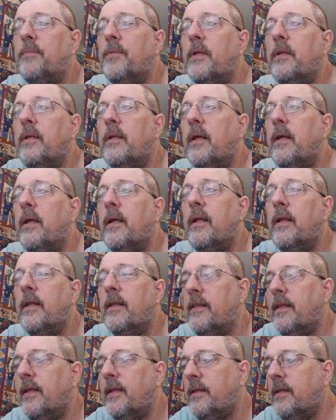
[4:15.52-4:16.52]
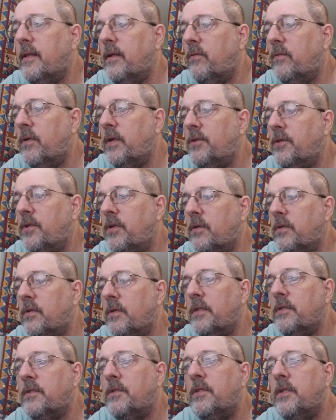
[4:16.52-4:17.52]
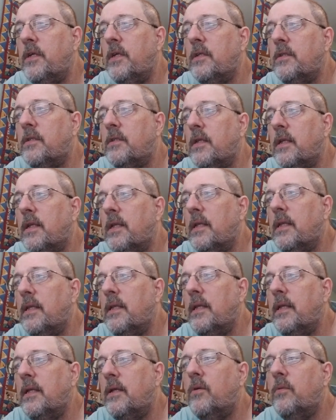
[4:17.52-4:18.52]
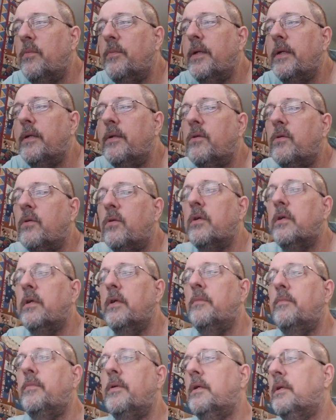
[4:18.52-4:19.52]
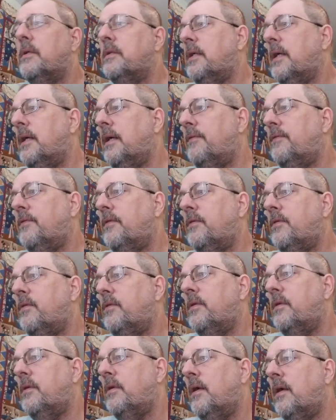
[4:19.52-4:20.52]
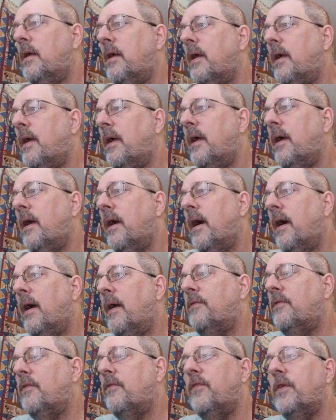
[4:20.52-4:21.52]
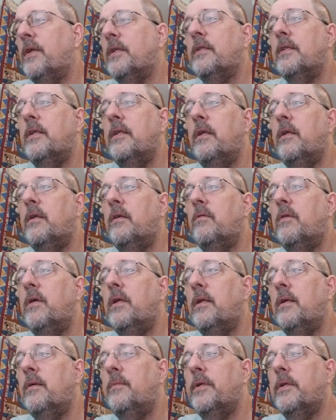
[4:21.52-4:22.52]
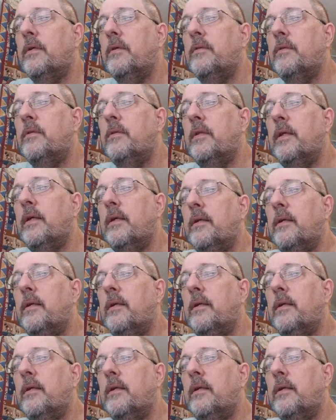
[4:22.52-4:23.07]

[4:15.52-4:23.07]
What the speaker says: it, and I think the original is just a little bit crooked because I have to fix it. You know what? I'm not going to do that.